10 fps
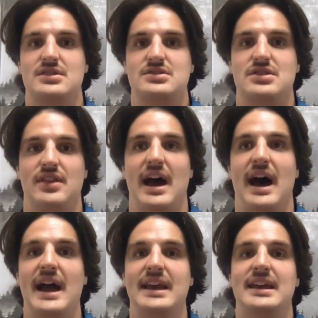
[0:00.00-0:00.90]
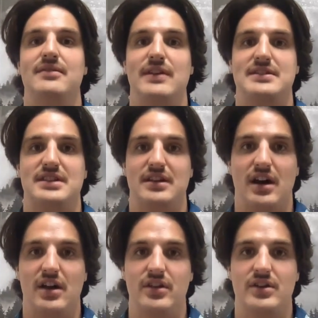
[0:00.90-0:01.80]
so that I can invest in
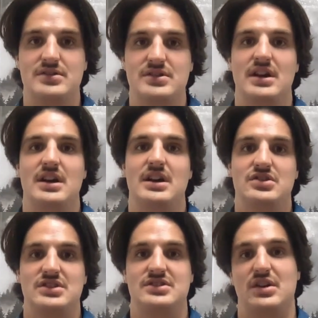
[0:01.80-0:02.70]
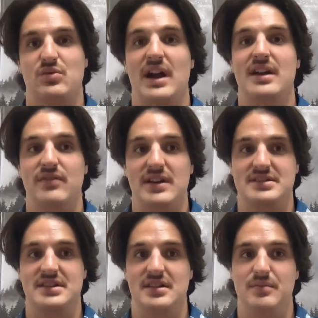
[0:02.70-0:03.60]
others just like Ryan
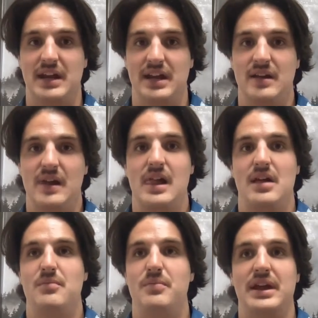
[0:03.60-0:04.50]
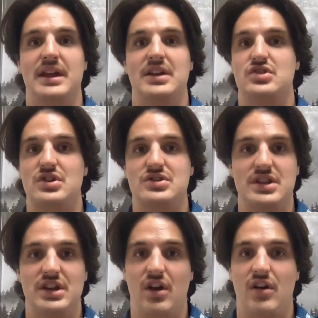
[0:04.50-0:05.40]
invested in me. Being in charge
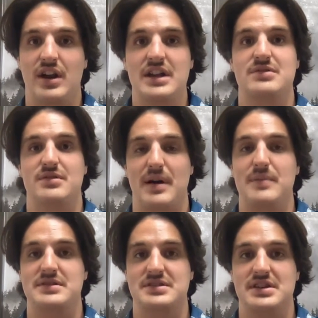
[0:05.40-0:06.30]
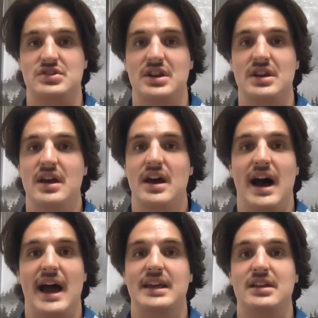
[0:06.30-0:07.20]
of the RAs with my position,
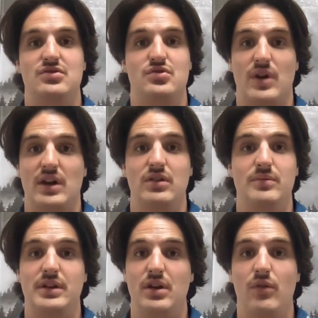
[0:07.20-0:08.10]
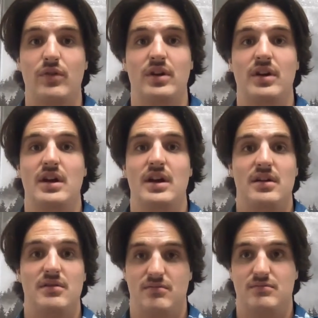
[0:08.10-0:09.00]
I can directly be over
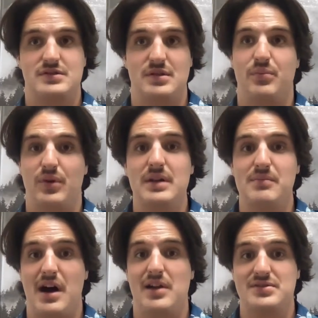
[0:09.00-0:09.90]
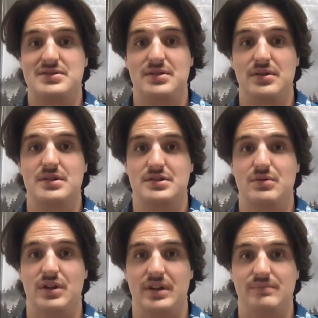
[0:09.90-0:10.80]
some pretty model students,
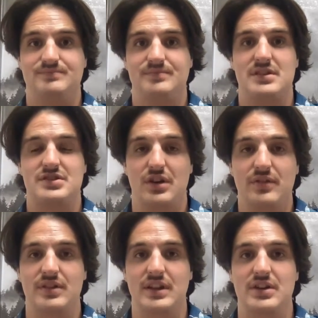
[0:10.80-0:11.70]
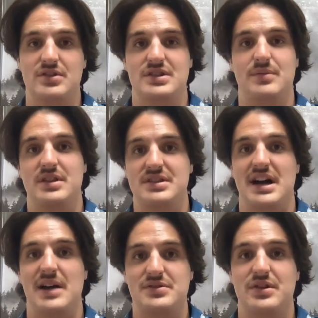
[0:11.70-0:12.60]
really. servant leaders, some of the
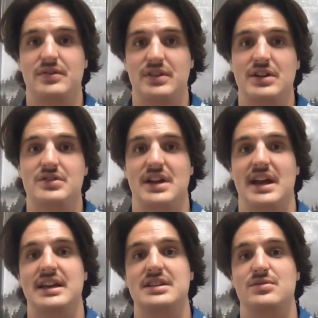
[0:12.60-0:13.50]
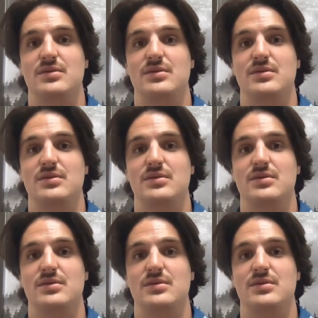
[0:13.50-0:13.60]
top servant leaders, I get